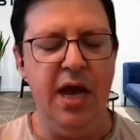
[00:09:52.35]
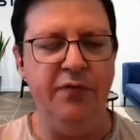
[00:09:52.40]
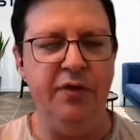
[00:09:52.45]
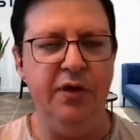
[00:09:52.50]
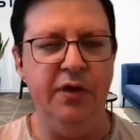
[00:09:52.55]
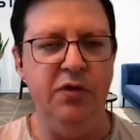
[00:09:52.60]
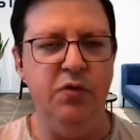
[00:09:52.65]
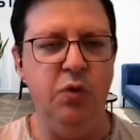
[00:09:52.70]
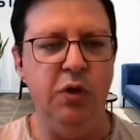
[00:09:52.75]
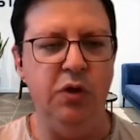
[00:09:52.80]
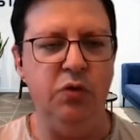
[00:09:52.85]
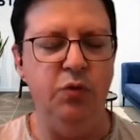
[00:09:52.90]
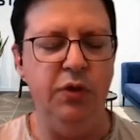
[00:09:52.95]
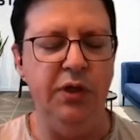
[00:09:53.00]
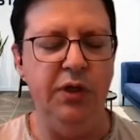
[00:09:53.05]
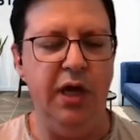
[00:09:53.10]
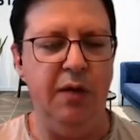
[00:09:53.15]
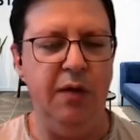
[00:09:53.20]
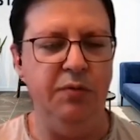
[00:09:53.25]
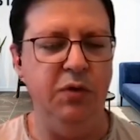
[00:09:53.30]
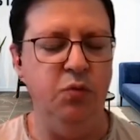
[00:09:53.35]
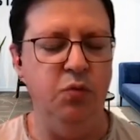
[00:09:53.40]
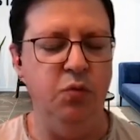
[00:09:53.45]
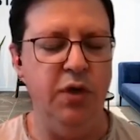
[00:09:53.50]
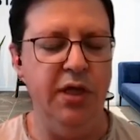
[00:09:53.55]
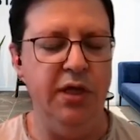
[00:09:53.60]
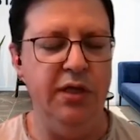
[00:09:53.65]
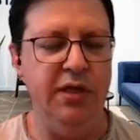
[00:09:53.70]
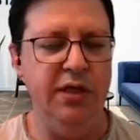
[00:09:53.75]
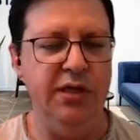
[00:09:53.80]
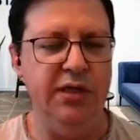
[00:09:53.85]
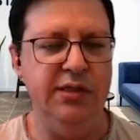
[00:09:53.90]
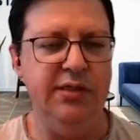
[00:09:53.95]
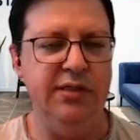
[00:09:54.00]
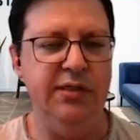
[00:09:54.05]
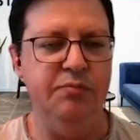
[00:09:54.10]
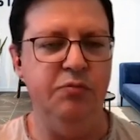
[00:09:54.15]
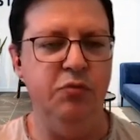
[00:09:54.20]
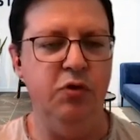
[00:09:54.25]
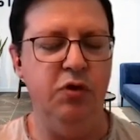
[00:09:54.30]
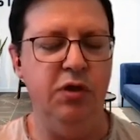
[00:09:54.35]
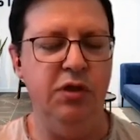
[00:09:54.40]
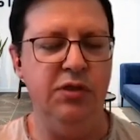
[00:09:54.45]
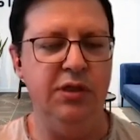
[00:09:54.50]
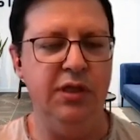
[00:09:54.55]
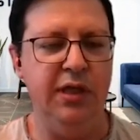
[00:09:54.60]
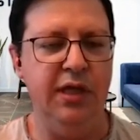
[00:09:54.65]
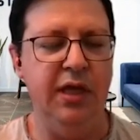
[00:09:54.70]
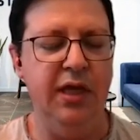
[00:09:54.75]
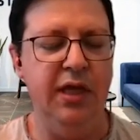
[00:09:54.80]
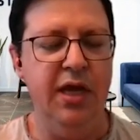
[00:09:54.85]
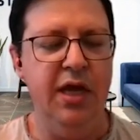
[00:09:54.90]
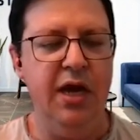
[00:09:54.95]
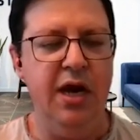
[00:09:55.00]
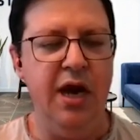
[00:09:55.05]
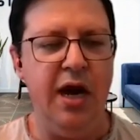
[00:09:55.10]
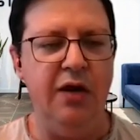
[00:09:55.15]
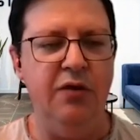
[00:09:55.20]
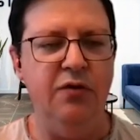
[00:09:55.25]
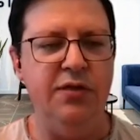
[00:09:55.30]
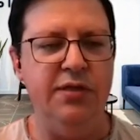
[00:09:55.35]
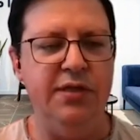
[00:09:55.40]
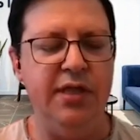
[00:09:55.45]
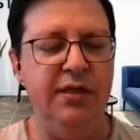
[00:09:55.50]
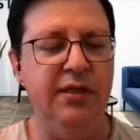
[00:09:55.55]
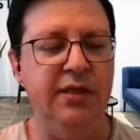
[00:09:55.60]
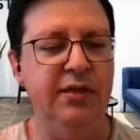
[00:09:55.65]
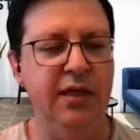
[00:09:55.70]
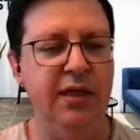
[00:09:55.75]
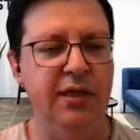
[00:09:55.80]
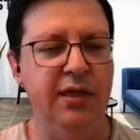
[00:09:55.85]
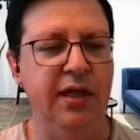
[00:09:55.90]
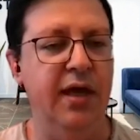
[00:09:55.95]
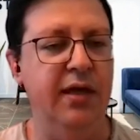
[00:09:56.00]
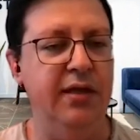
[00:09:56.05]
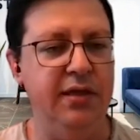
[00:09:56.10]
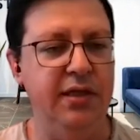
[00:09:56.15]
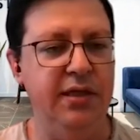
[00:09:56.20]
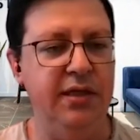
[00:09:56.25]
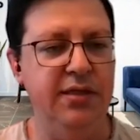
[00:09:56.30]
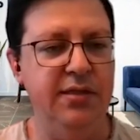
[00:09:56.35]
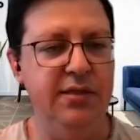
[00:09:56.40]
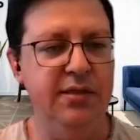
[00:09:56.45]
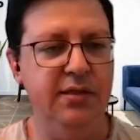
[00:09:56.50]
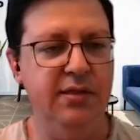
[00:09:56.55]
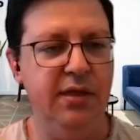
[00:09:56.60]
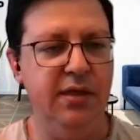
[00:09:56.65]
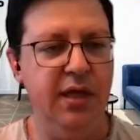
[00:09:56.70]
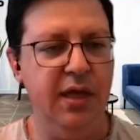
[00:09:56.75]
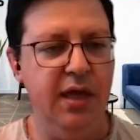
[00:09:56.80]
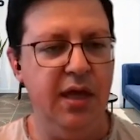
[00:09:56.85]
I think what we help them with uh, is mostly understanding the client needs